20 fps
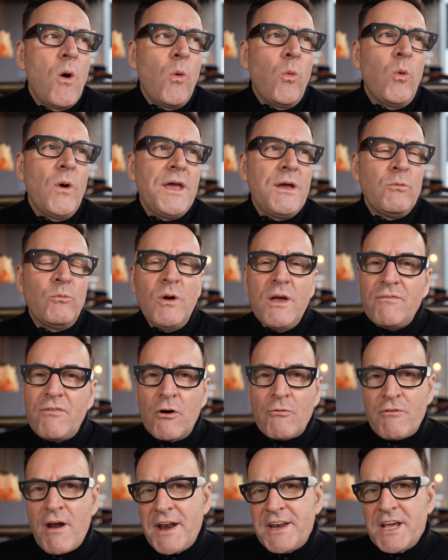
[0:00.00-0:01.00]
we've
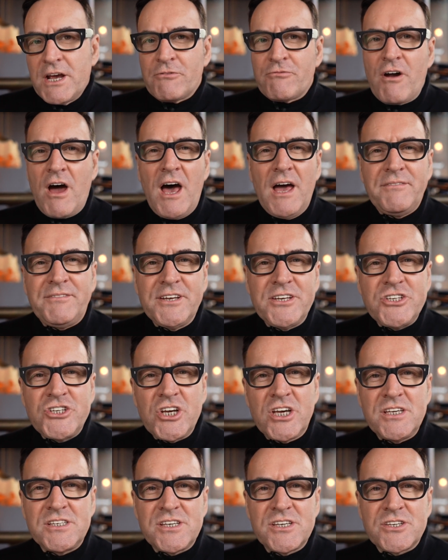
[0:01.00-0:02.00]
already arrived in
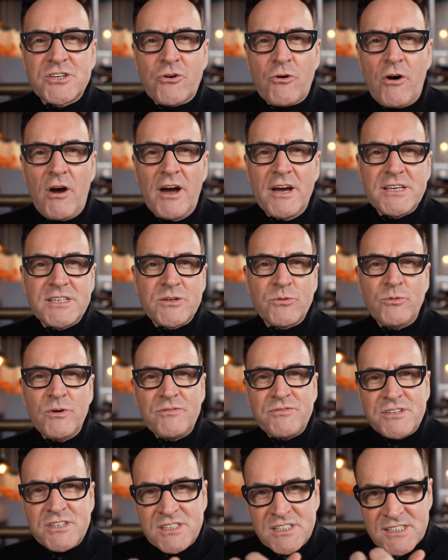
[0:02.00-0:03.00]
Jesus Christ.
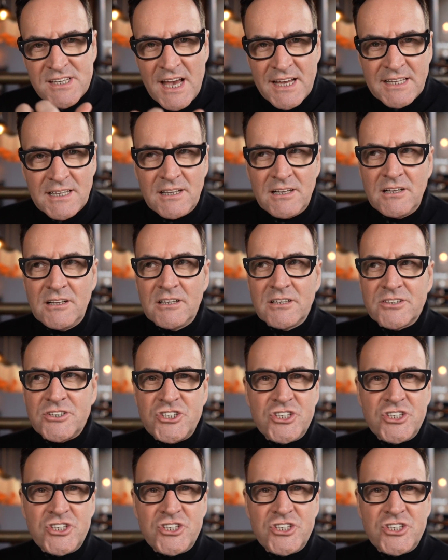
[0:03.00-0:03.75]
We've settled.